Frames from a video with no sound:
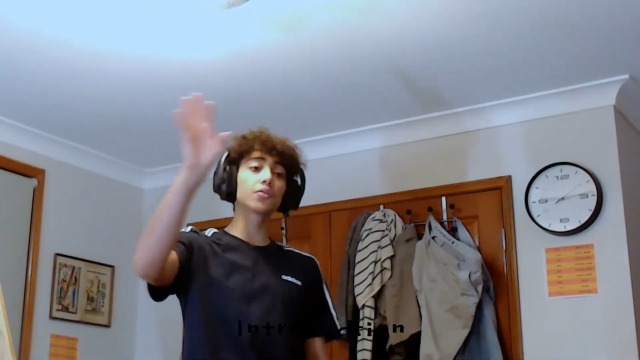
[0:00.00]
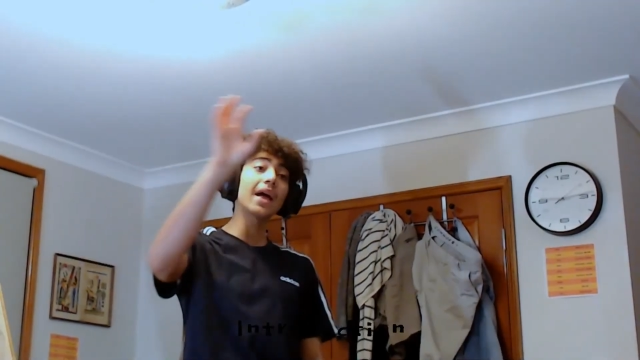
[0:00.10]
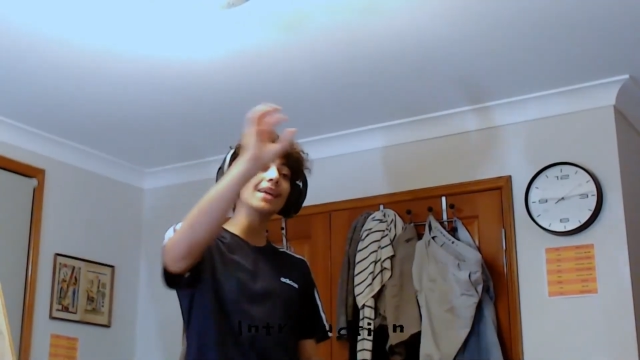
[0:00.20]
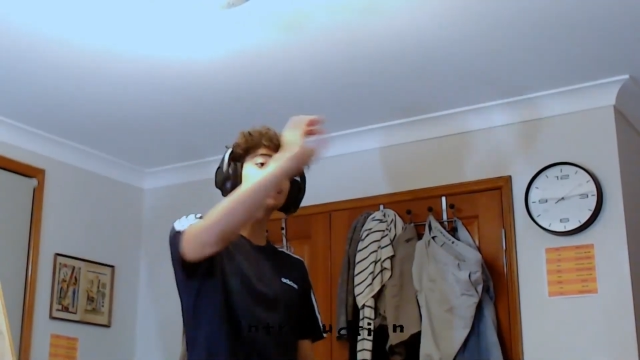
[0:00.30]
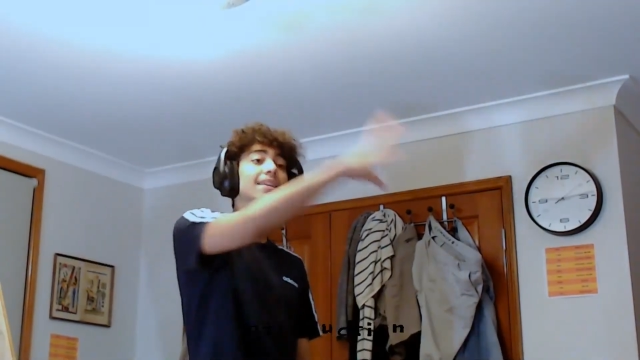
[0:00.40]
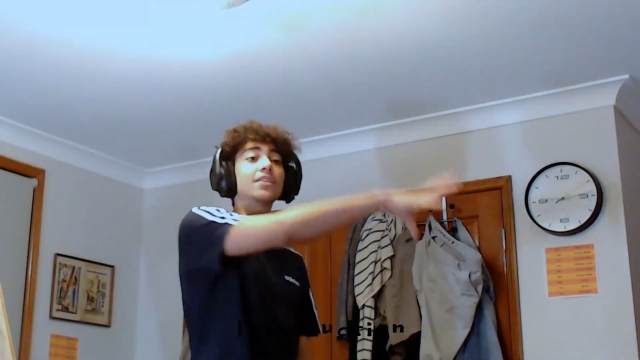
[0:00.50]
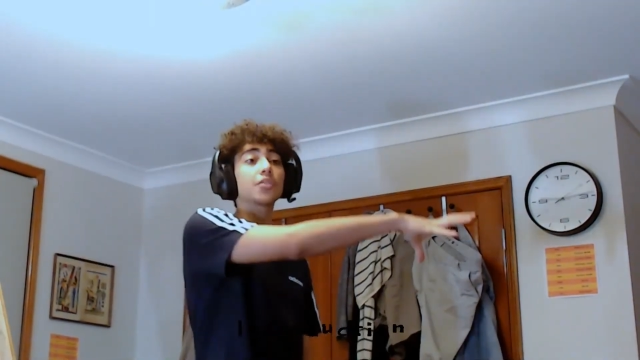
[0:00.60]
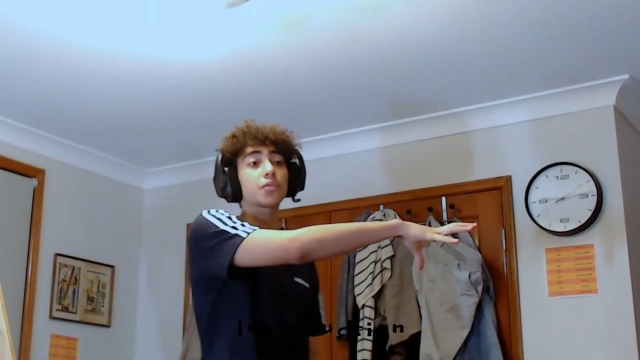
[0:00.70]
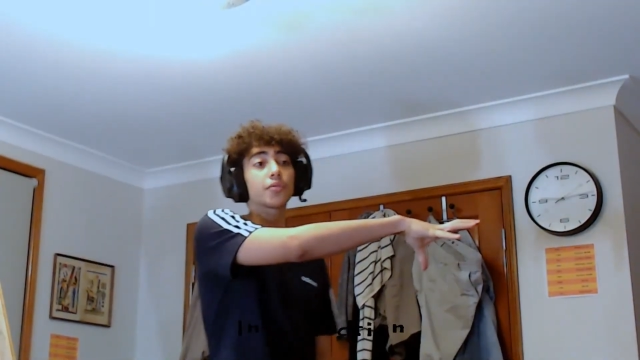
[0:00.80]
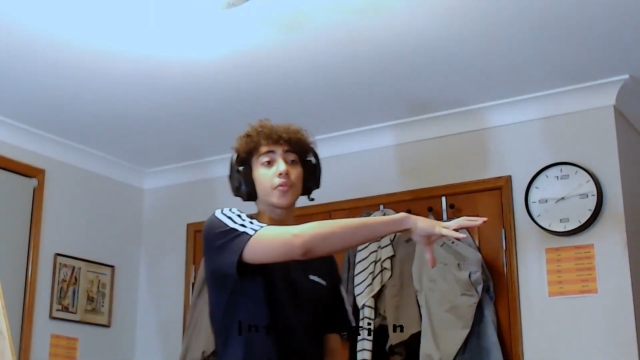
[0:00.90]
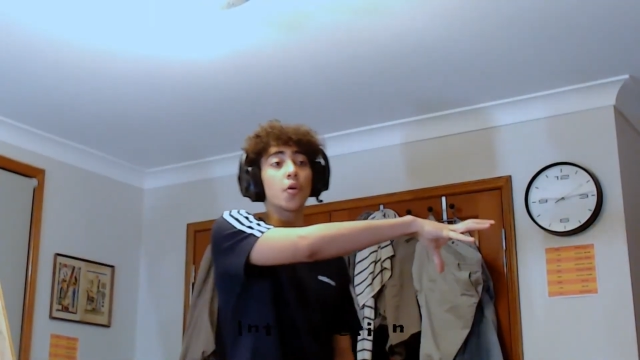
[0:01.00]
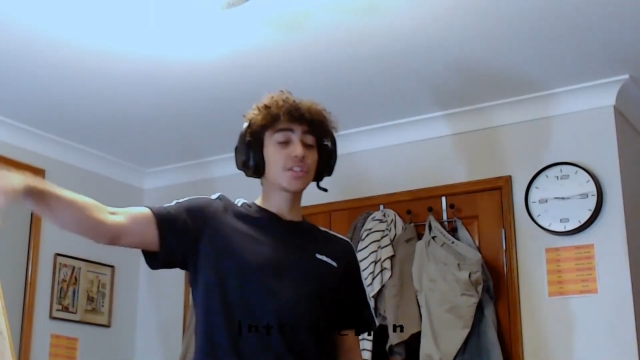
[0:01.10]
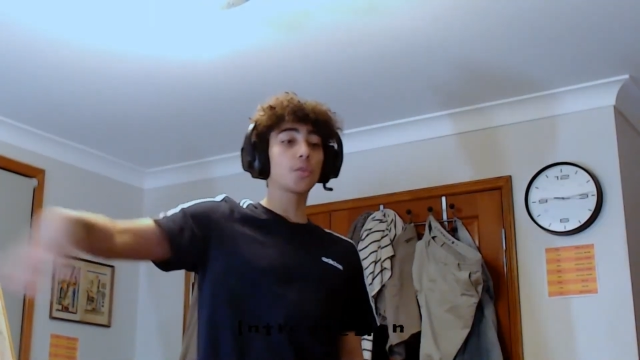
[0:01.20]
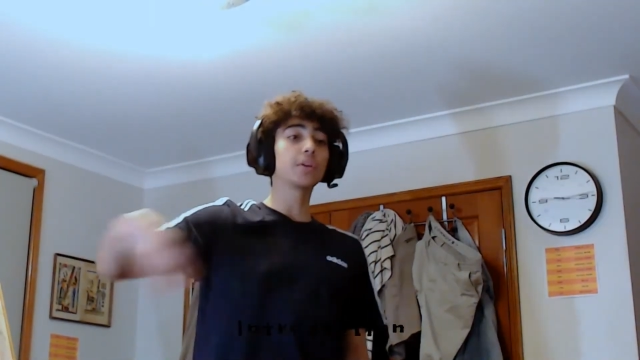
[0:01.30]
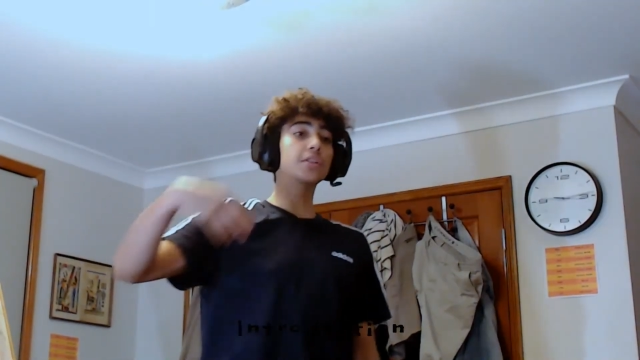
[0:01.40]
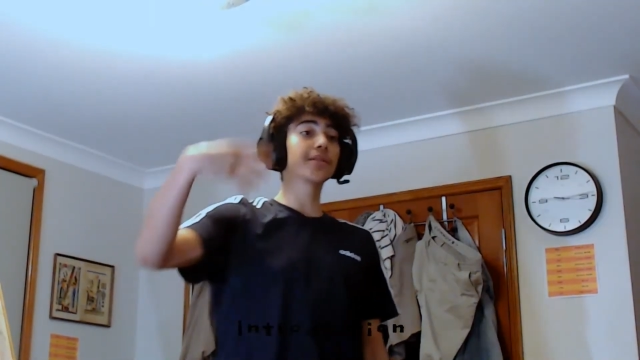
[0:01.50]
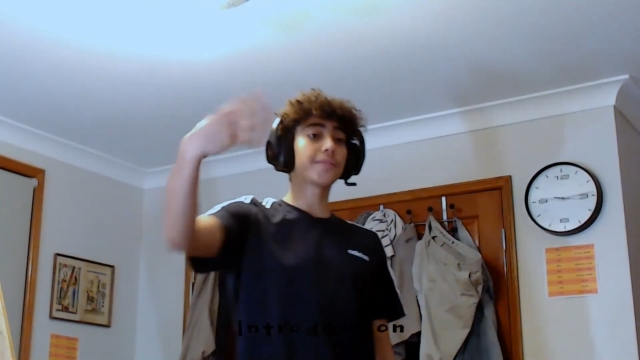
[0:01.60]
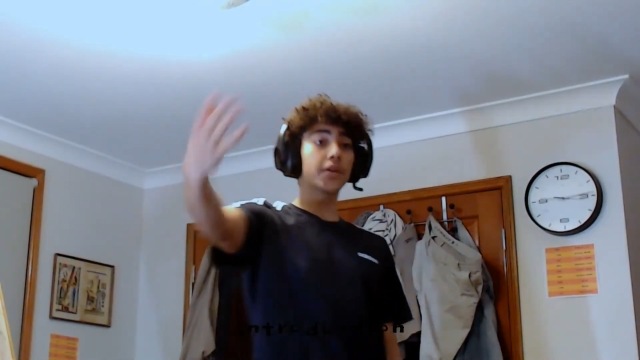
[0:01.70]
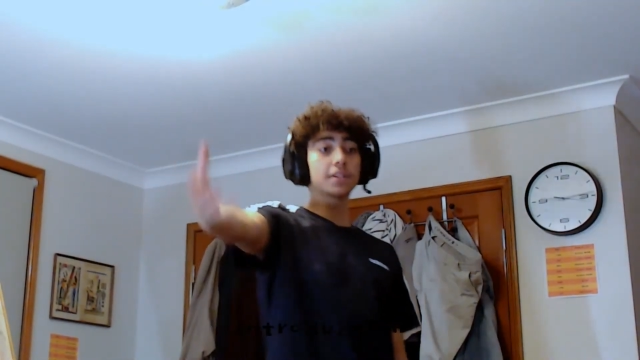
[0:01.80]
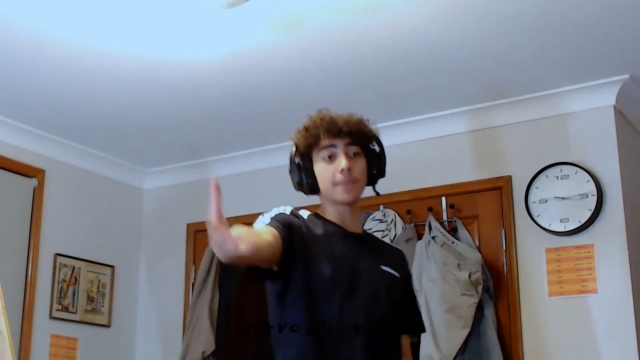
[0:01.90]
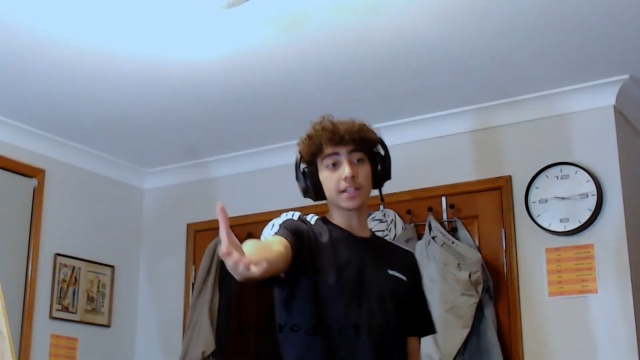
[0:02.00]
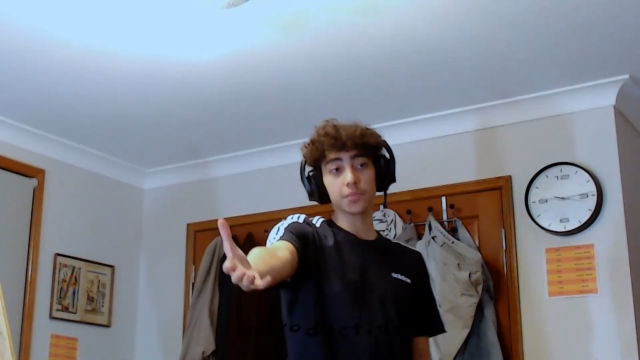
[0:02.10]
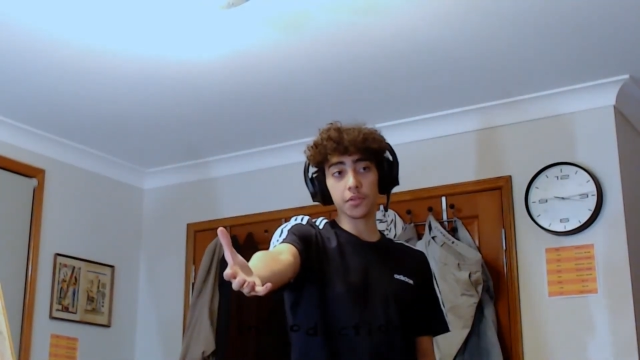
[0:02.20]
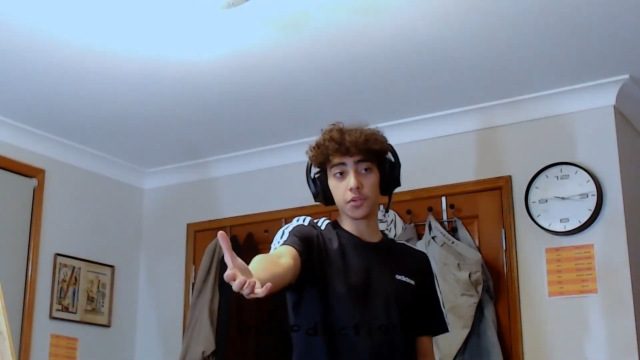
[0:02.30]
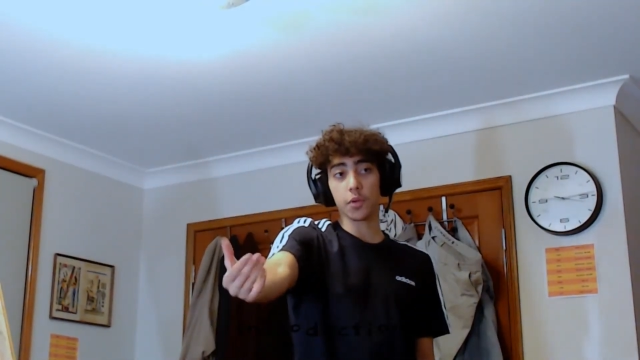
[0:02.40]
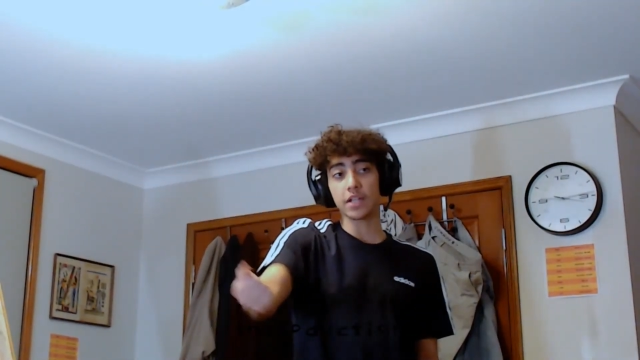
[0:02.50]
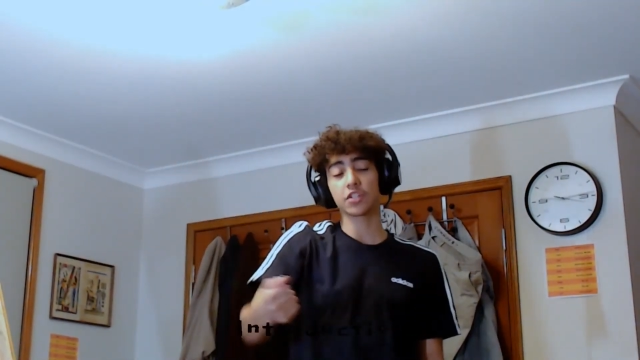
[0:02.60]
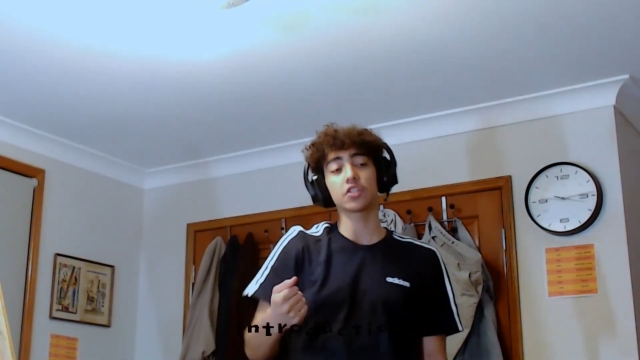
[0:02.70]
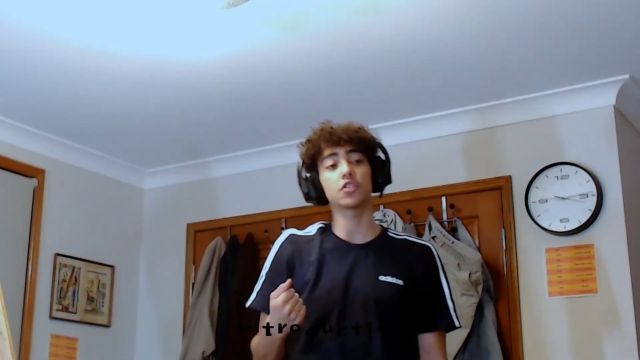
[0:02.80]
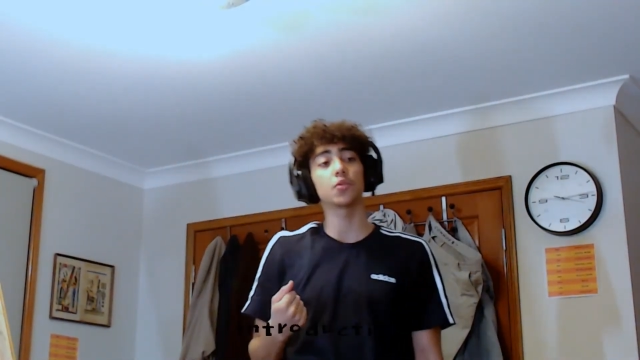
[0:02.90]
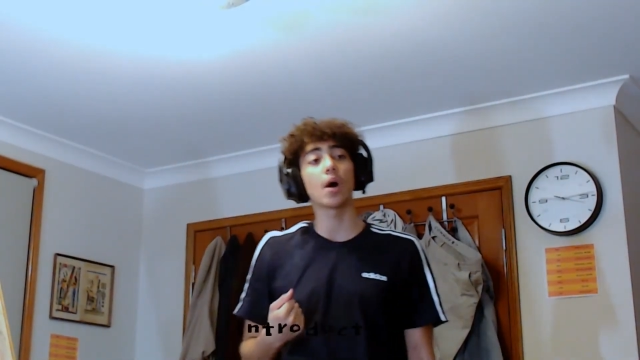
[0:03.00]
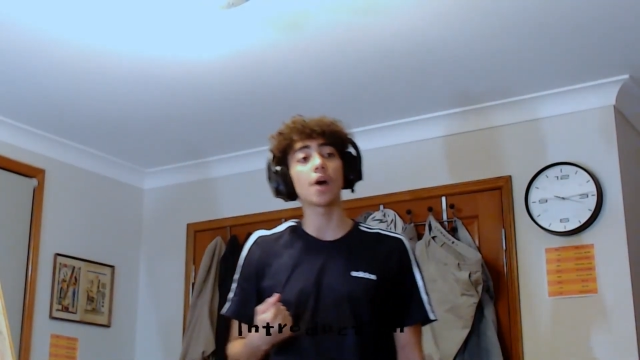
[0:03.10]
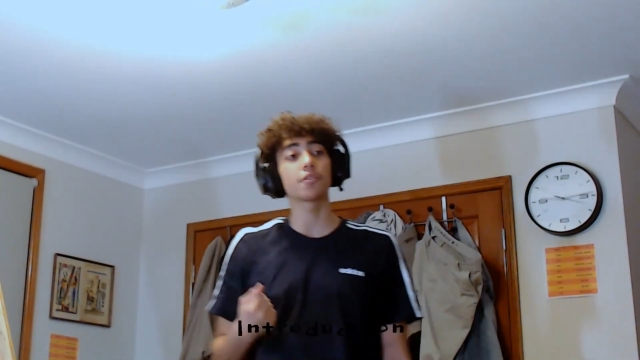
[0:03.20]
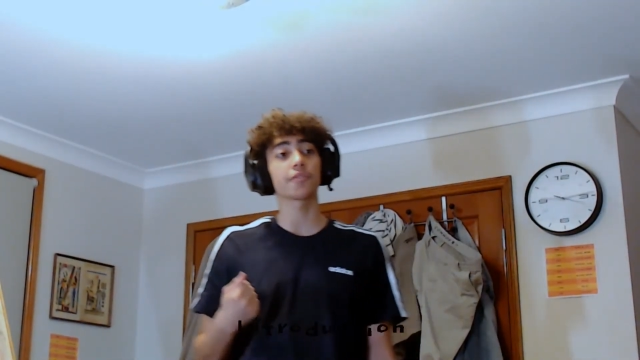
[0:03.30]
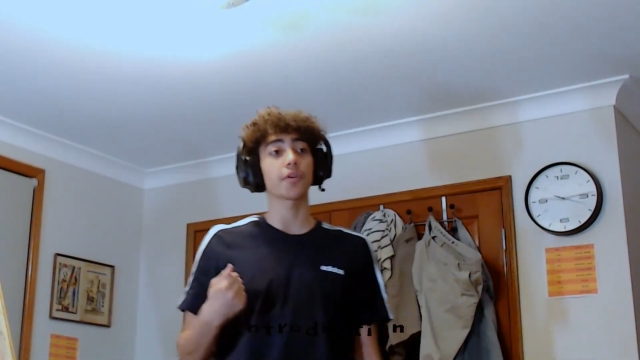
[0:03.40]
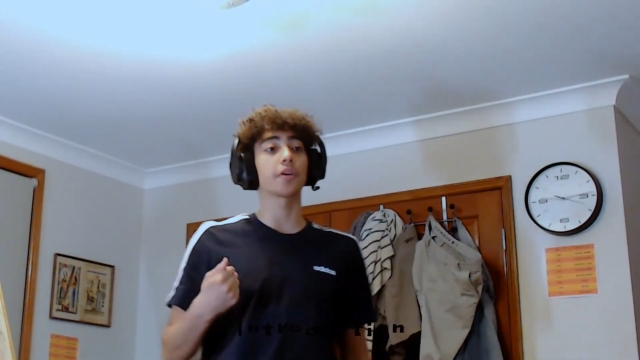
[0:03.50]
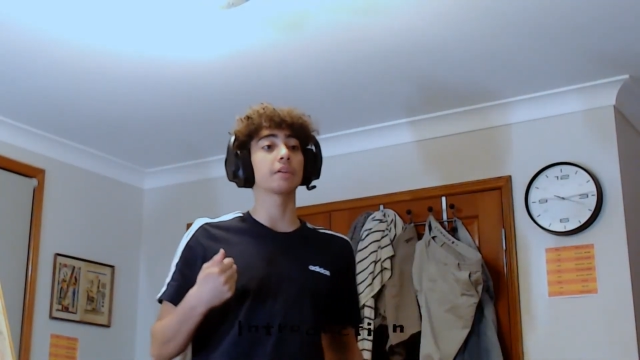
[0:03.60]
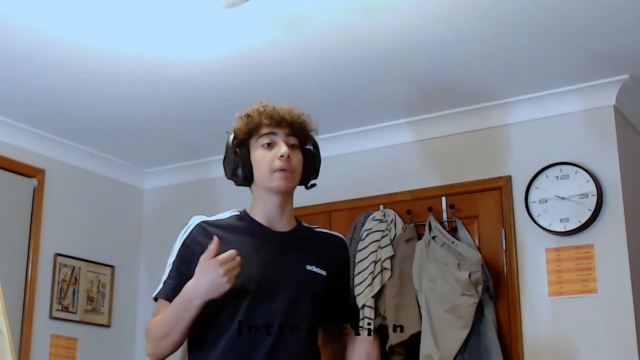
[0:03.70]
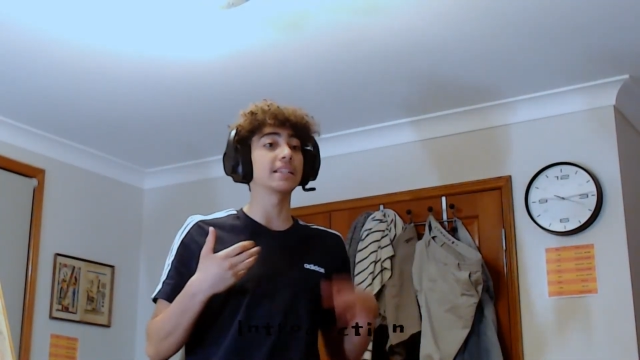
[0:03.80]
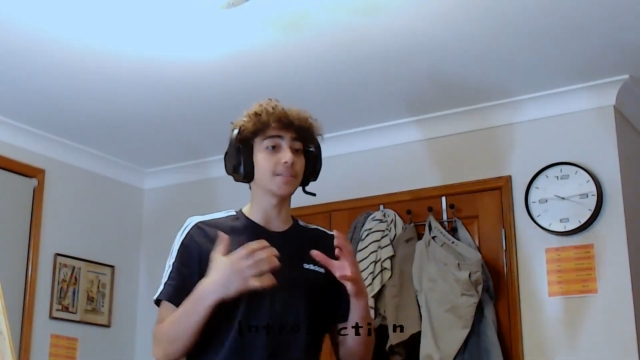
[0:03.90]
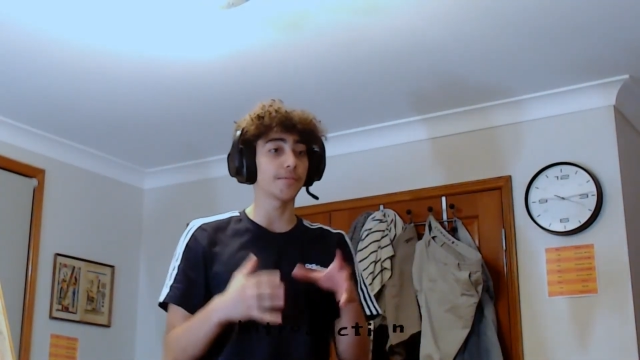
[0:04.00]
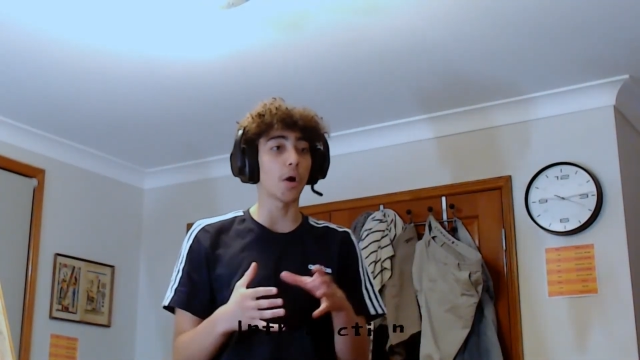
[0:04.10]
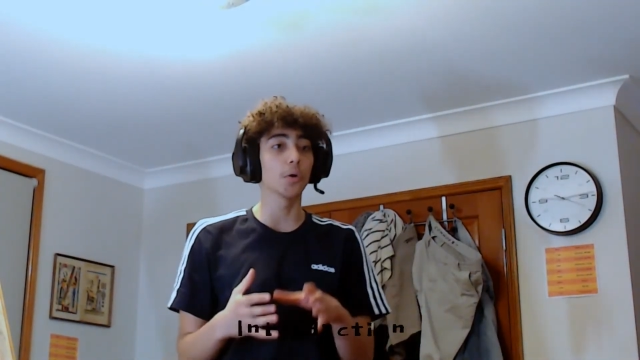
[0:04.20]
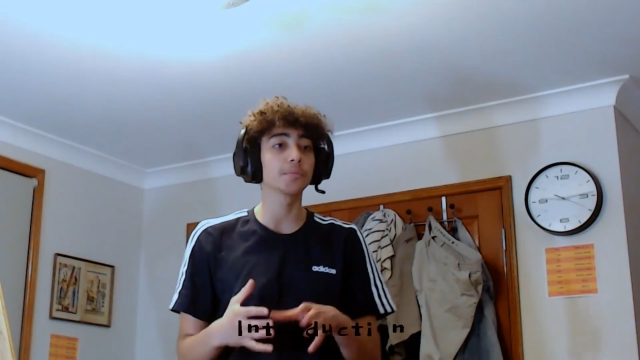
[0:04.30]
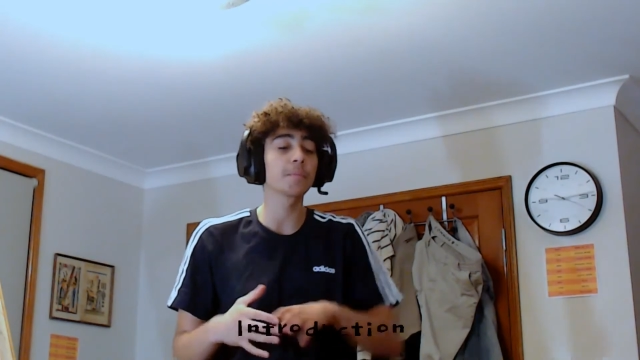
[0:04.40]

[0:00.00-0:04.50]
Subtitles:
and an integral form. When you refer to Maxwell's equations, you are referring by default